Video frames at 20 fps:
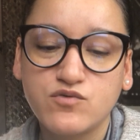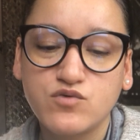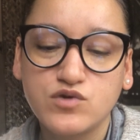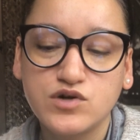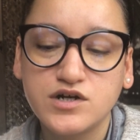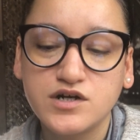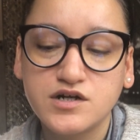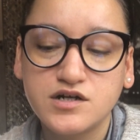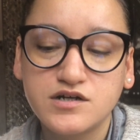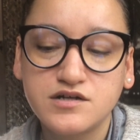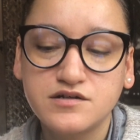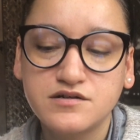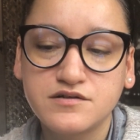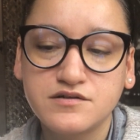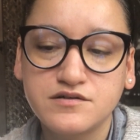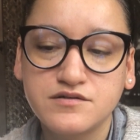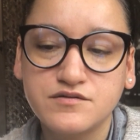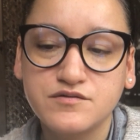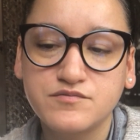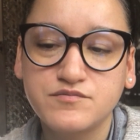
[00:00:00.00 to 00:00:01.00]
work,
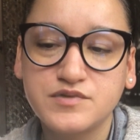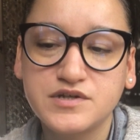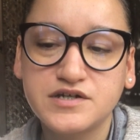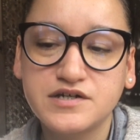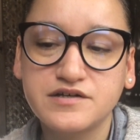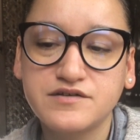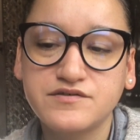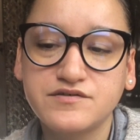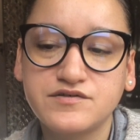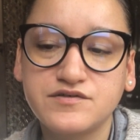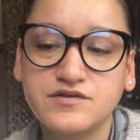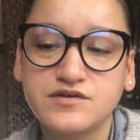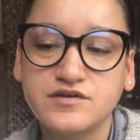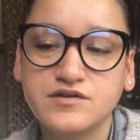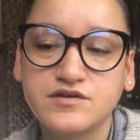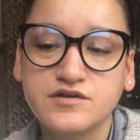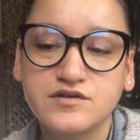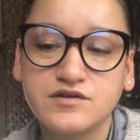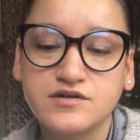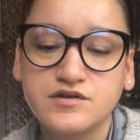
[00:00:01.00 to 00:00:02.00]
because
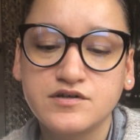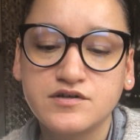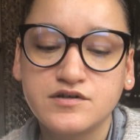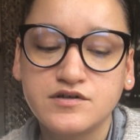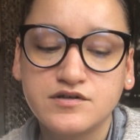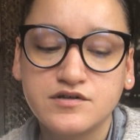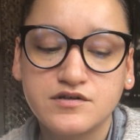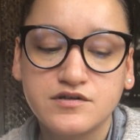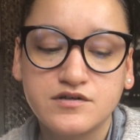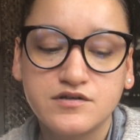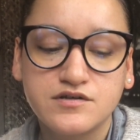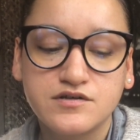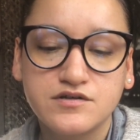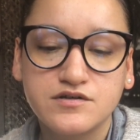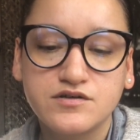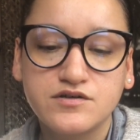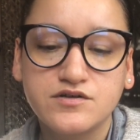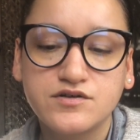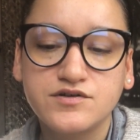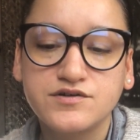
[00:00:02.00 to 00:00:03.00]

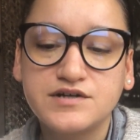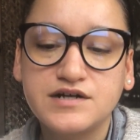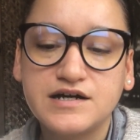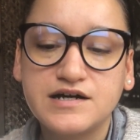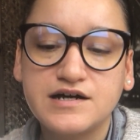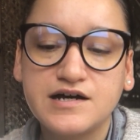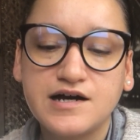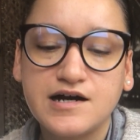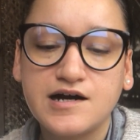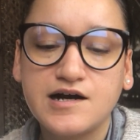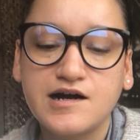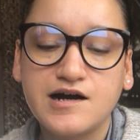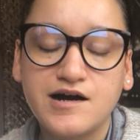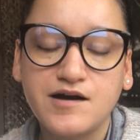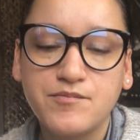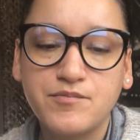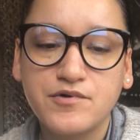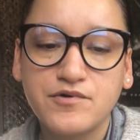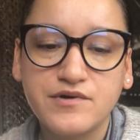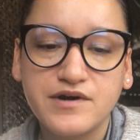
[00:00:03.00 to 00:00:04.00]
you're not
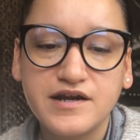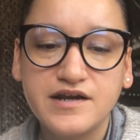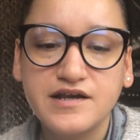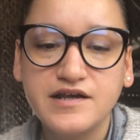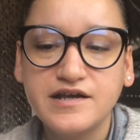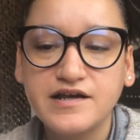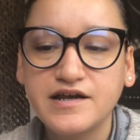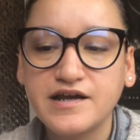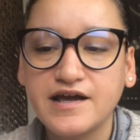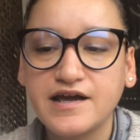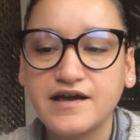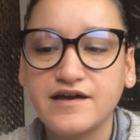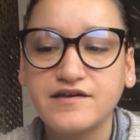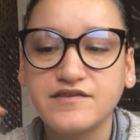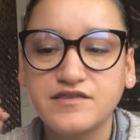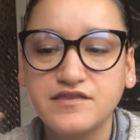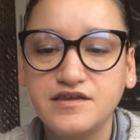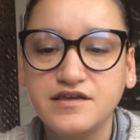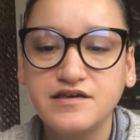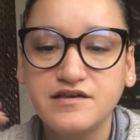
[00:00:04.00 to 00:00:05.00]
operating
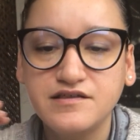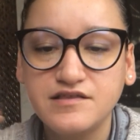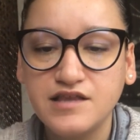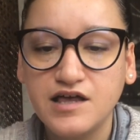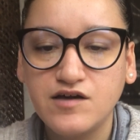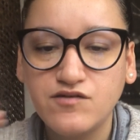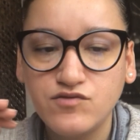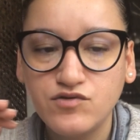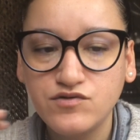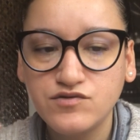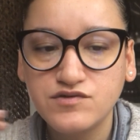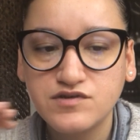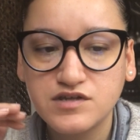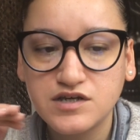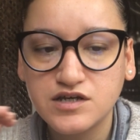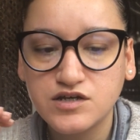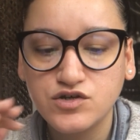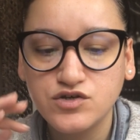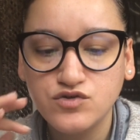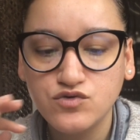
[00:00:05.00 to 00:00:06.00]
at the levels
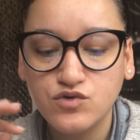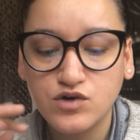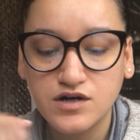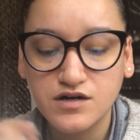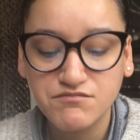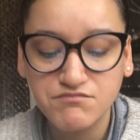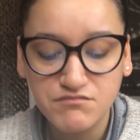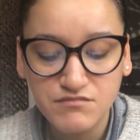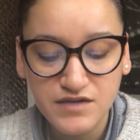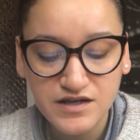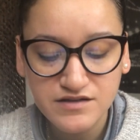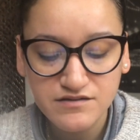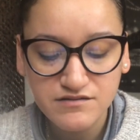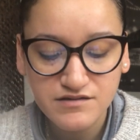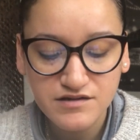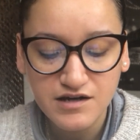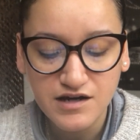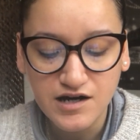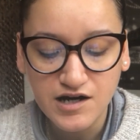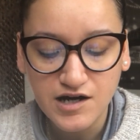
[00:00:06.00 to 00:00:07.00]
that you are meant
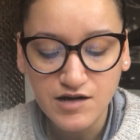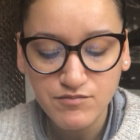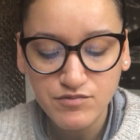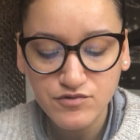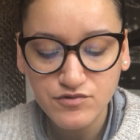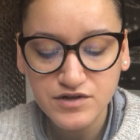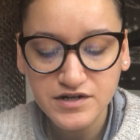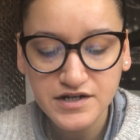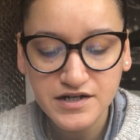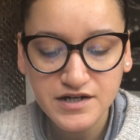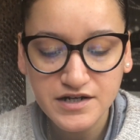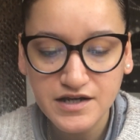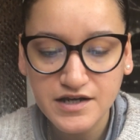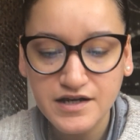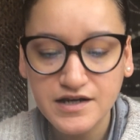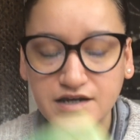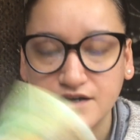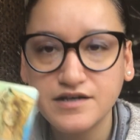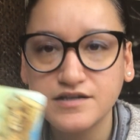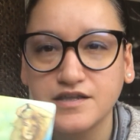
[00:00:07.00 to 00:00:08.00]
to operate
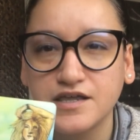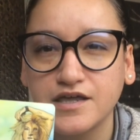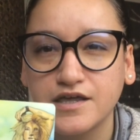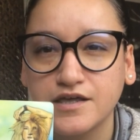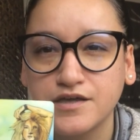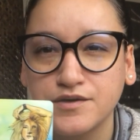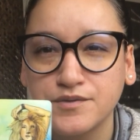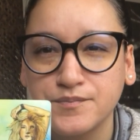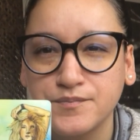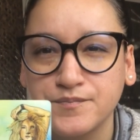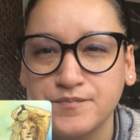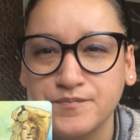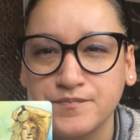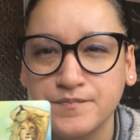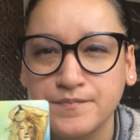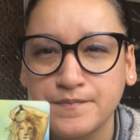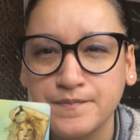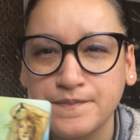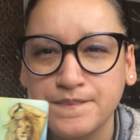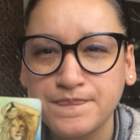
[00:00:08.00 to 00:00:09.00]
at. Like,
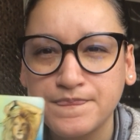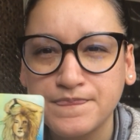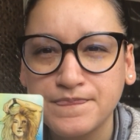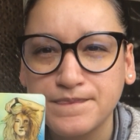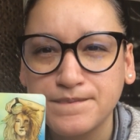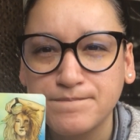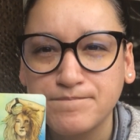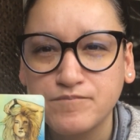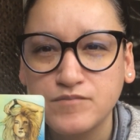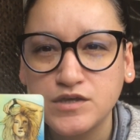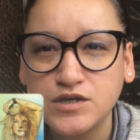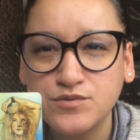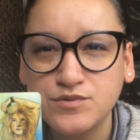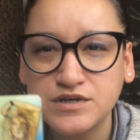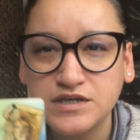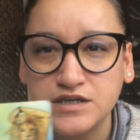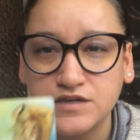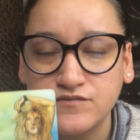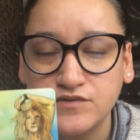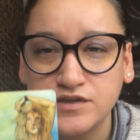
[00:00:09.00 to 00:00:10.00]
you were
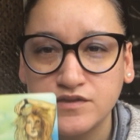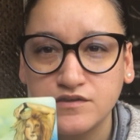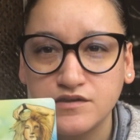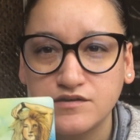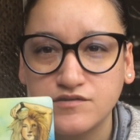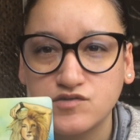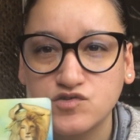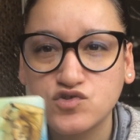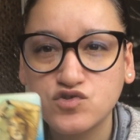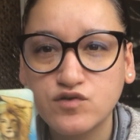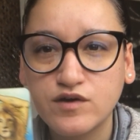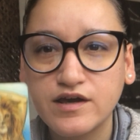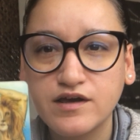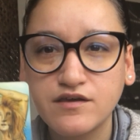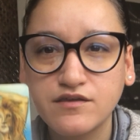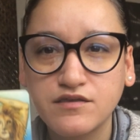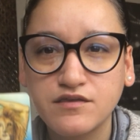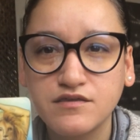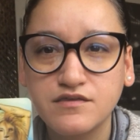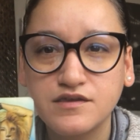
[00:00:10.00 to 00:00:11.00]
giving this
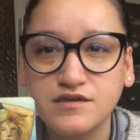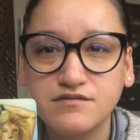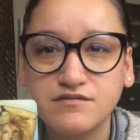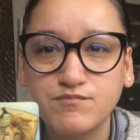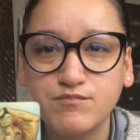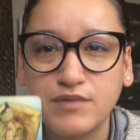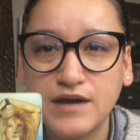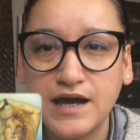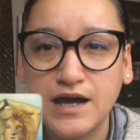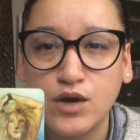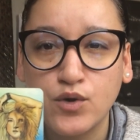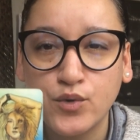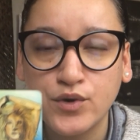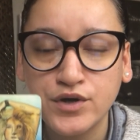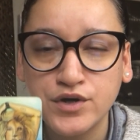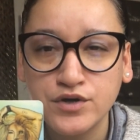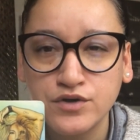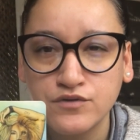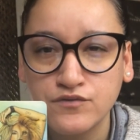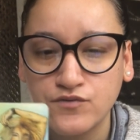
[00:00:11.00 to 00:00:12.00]
strength, this
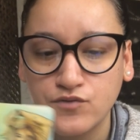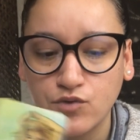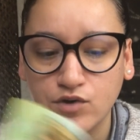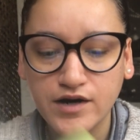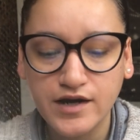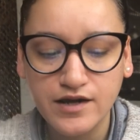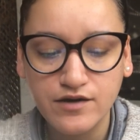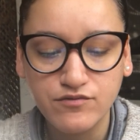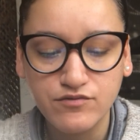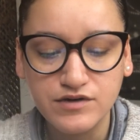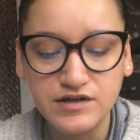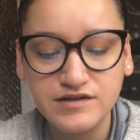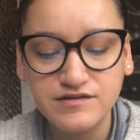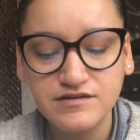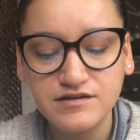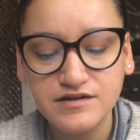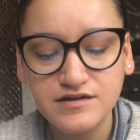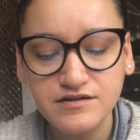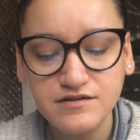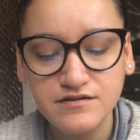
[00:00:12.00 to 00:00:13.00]
power for a
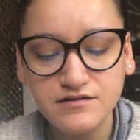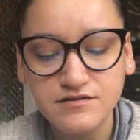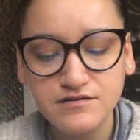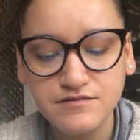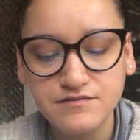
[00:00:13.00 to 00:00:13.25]
reason,